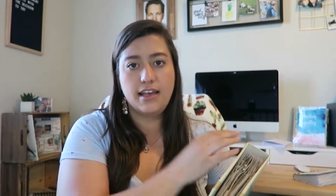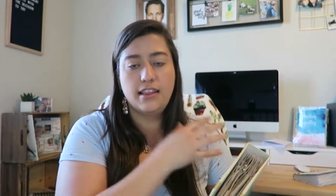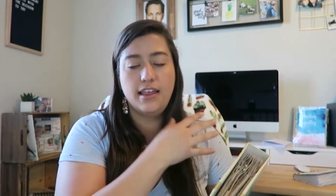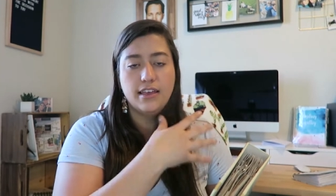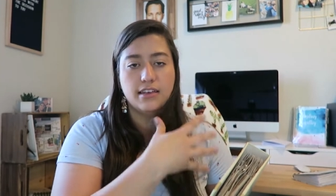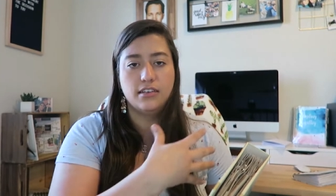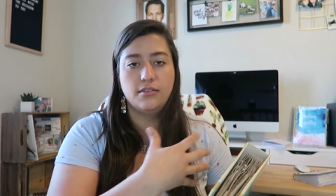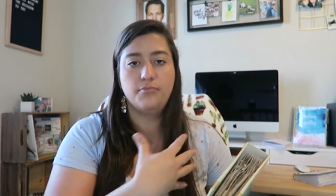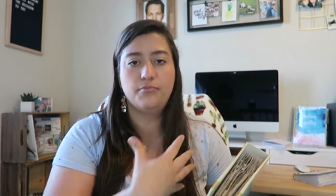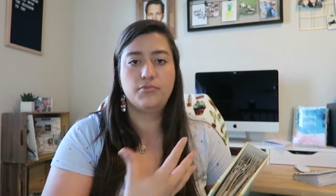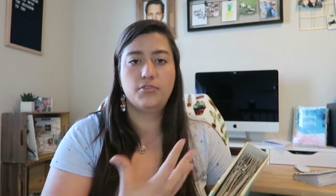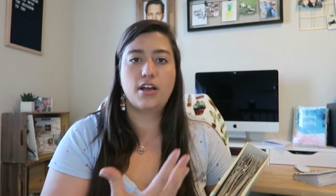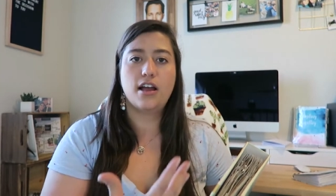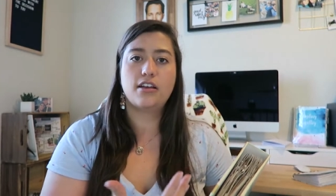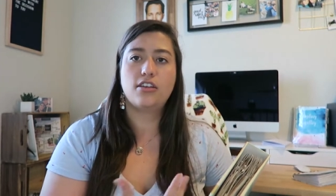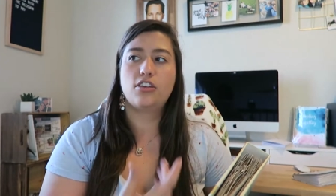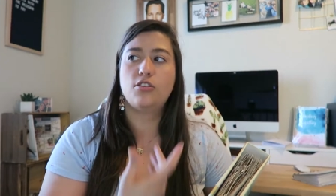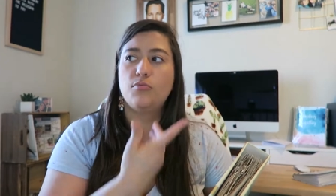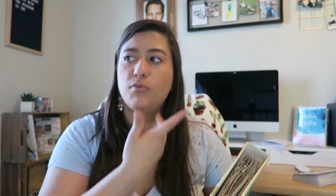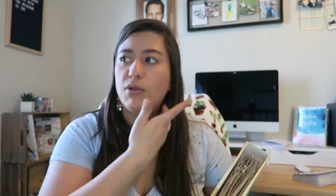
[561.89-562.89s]
I like to
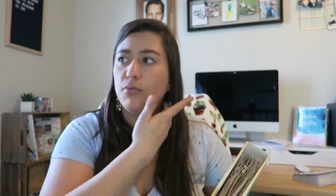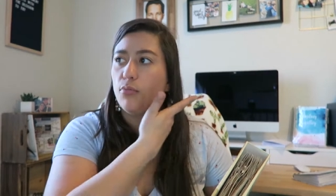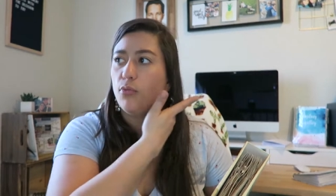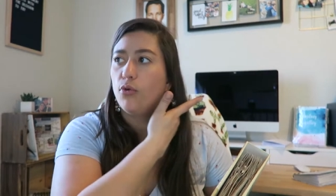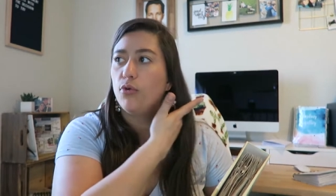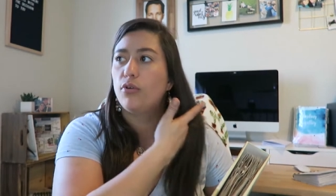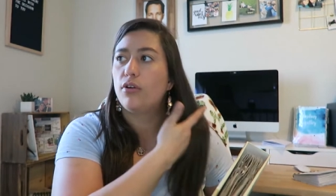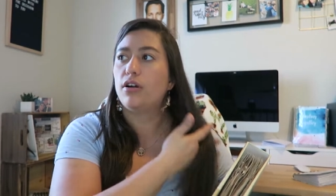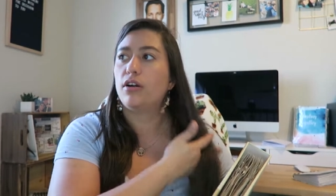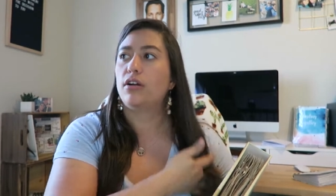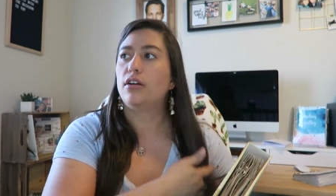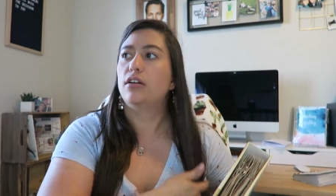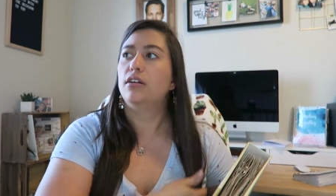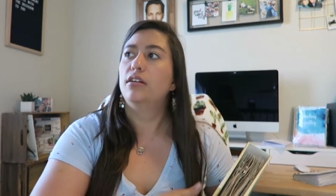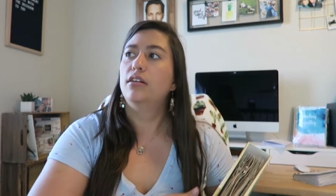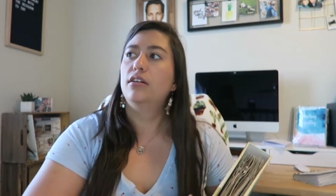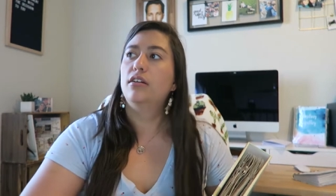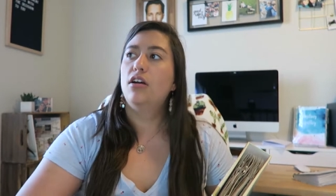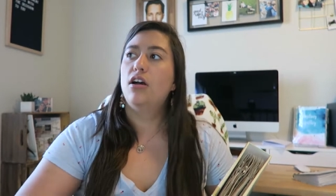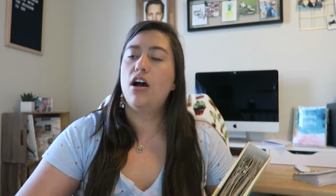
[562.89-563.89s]
document more
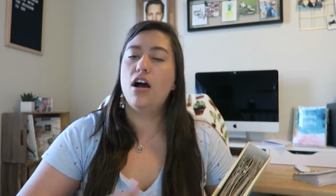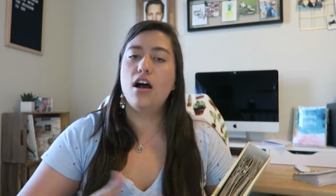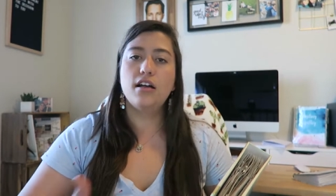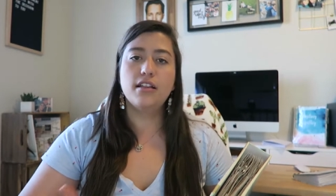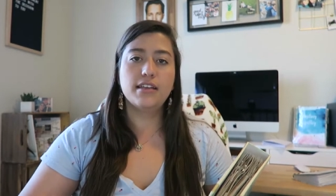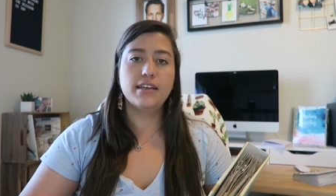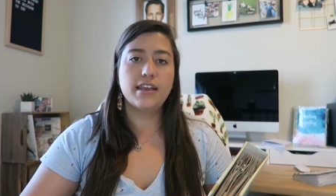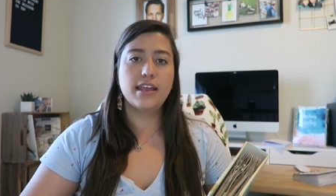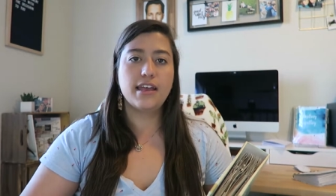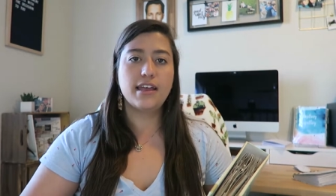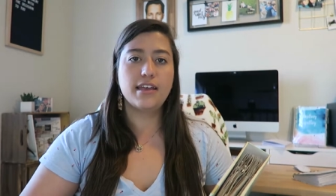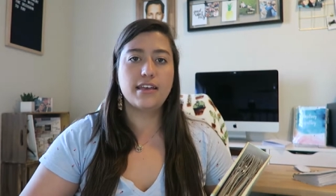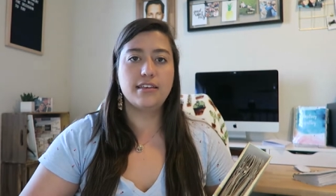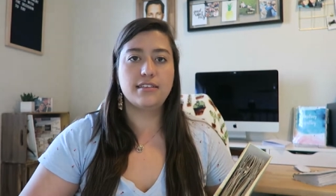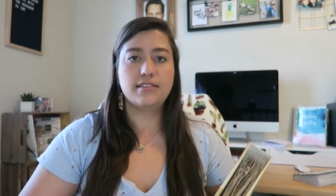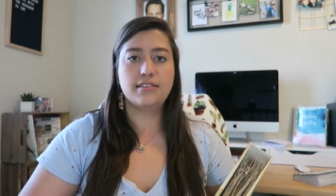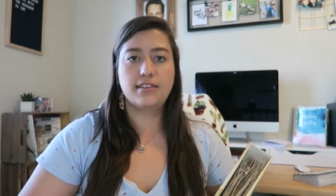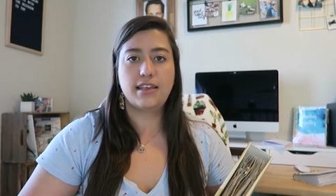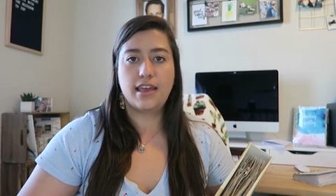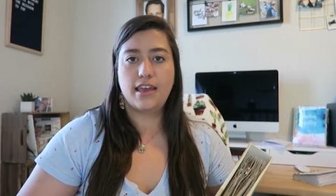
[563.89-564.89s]

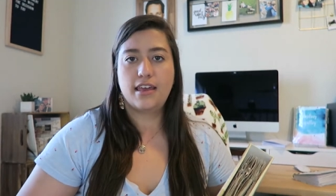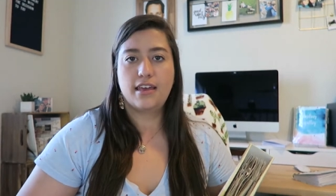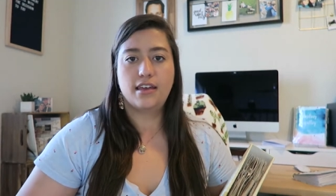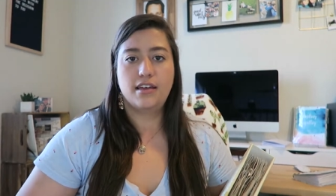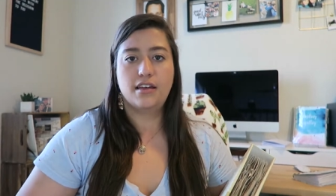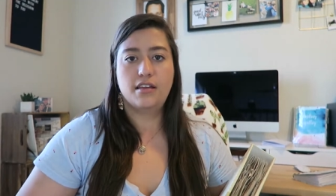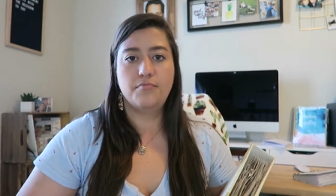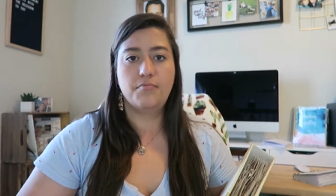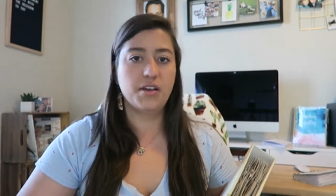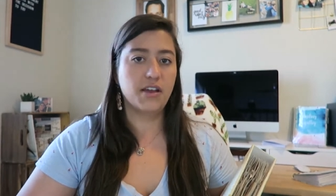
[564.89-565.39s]
holidays and